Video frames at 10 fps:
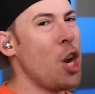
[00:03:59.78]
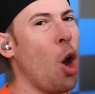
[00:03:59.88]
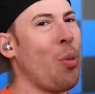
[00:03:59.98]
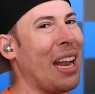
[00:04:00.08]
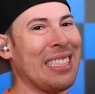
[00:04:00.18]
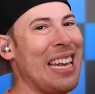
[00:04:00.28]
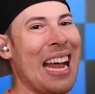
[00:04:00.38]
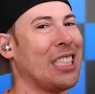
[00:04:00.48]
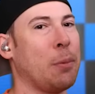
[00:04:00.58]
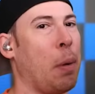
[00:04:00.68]
know that's
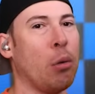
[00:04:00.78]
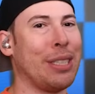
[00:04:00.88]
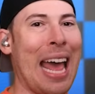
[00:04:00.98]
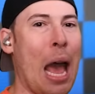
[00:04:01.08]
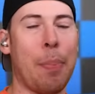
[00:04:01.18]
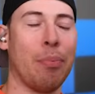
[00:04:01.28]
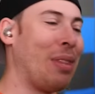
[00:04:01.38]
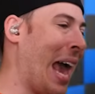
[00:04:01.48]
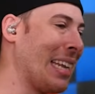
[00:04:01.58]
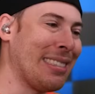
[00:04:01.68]
not supposed to happen.
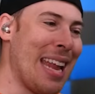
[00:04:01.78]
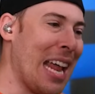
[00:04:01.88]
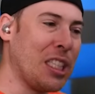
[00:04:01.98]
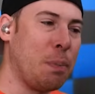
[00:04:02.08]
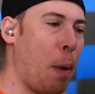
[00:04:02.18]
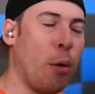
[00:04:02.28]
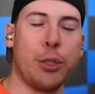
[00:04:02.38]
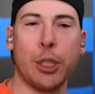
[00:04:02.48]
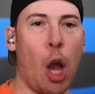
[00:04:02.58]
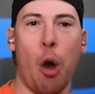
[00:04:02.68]
That's not
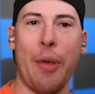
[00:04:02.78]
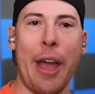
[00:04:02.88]
supposed to go